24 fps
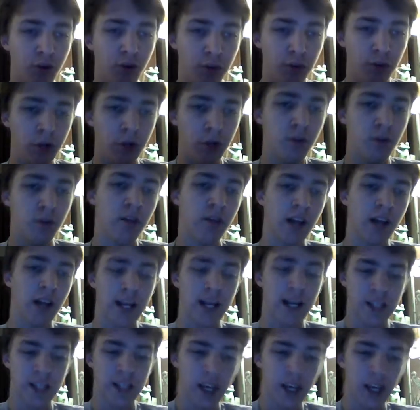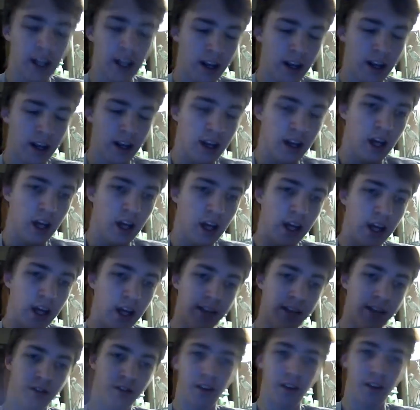when you do the last hit, it's
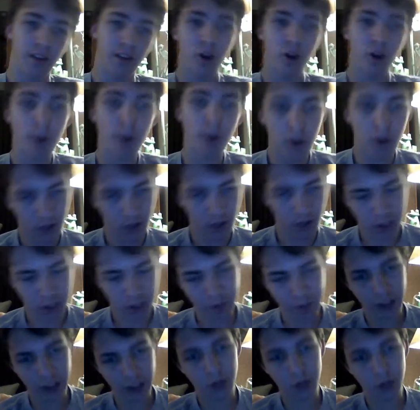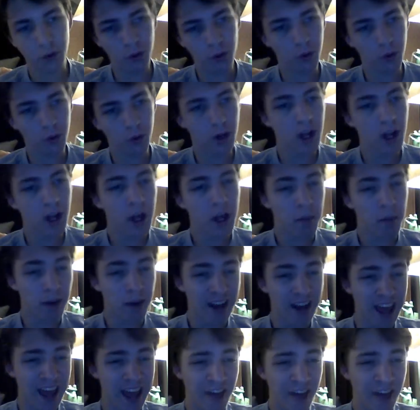slow-mo, it looks really cool,
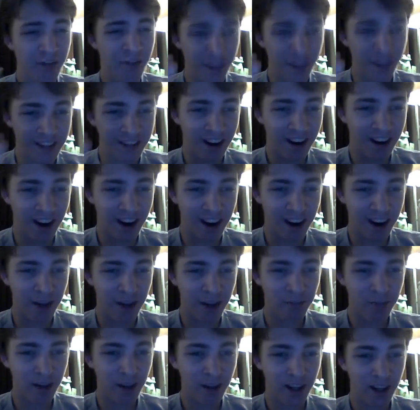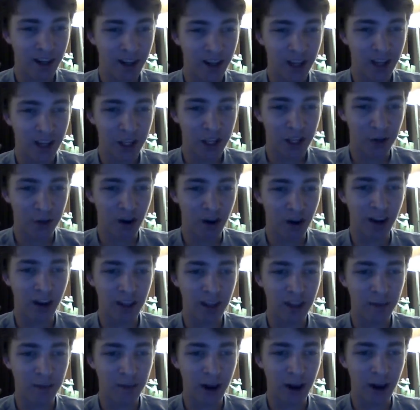but every time you knock
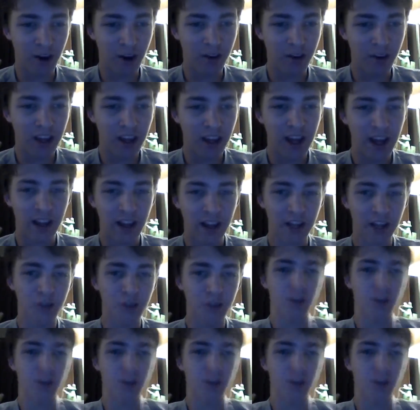them out, they do